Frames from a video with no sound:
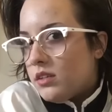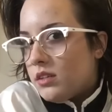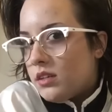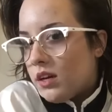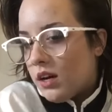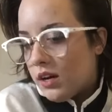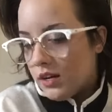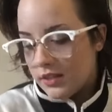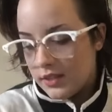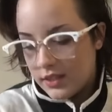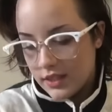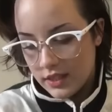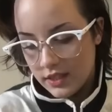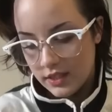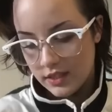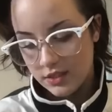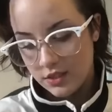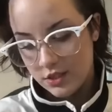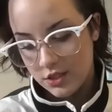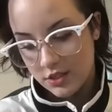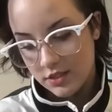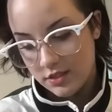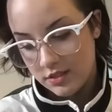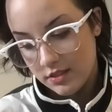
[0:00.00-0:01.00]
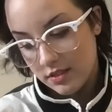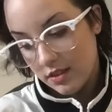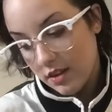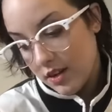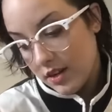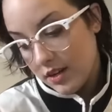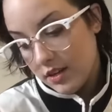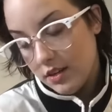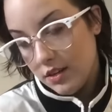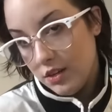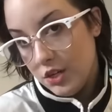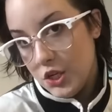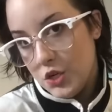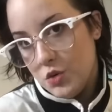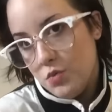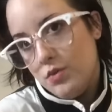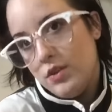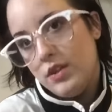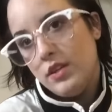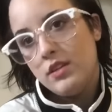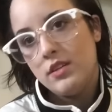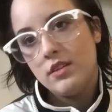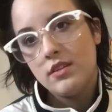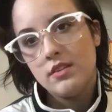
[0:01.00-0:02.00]
I think it's just like you
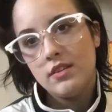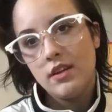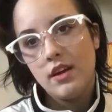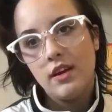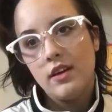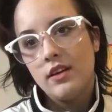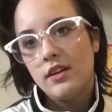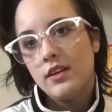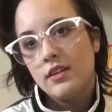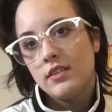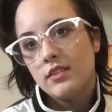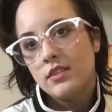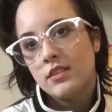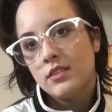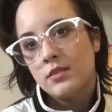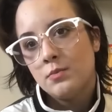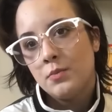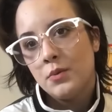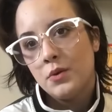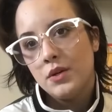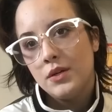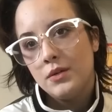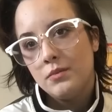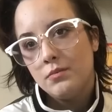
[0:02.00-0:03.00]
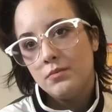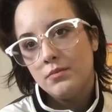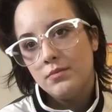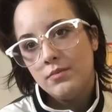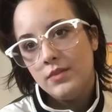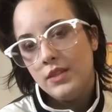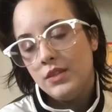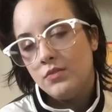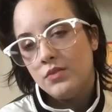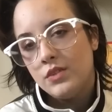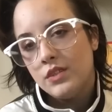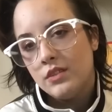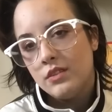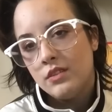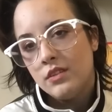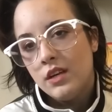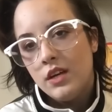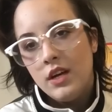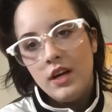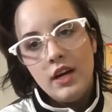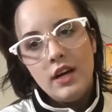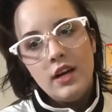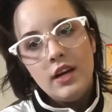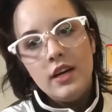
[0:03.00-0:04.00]
need to say it at this point, even
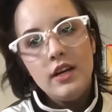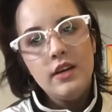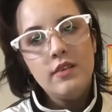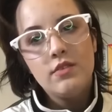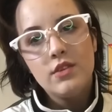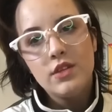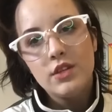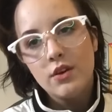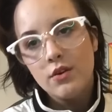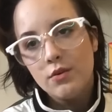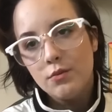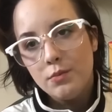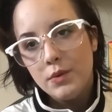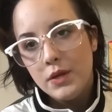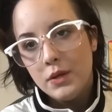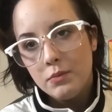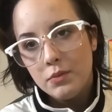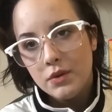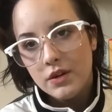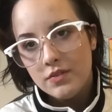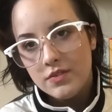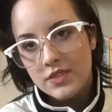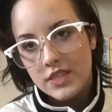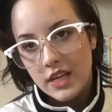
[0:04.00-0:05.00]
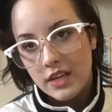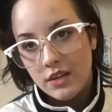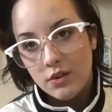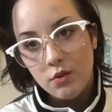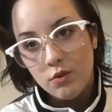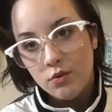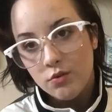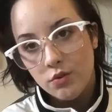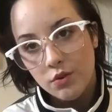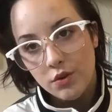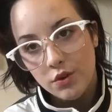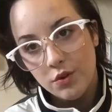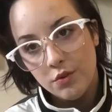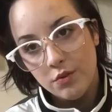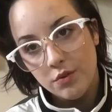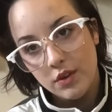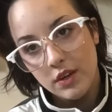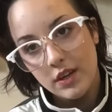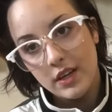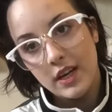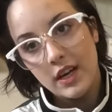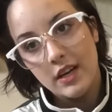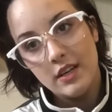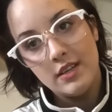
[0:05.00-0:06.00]
though people have said it over and over
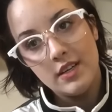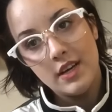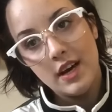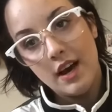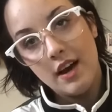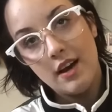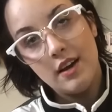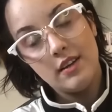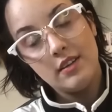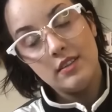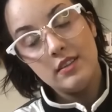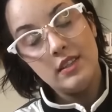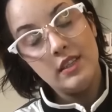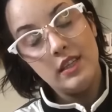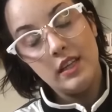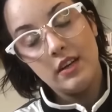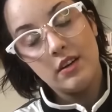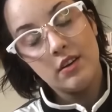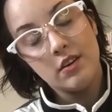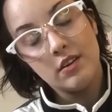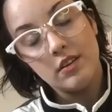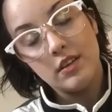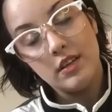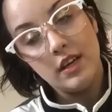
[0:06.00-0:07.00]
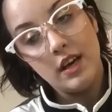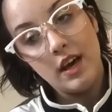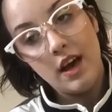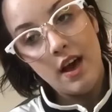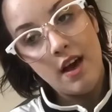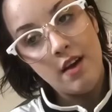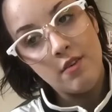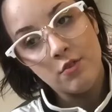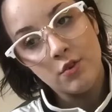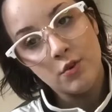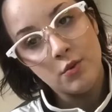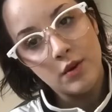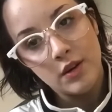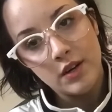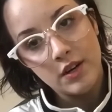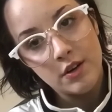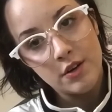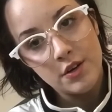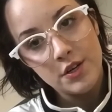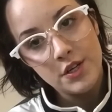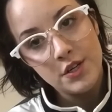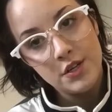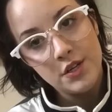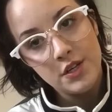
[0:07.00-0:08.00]
again to literally everyone
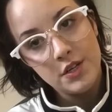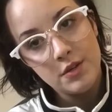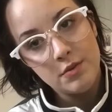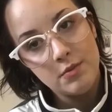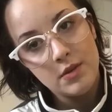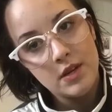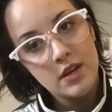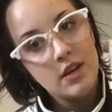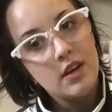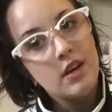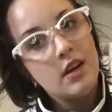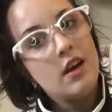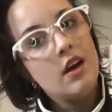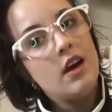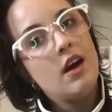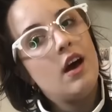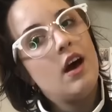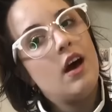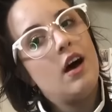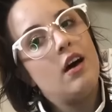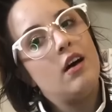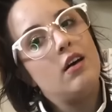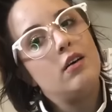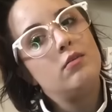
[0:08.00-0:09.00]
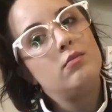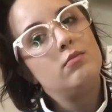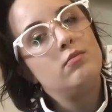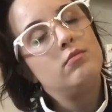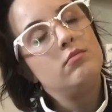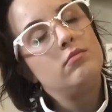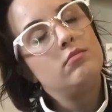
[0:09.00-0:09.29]
on YouTube.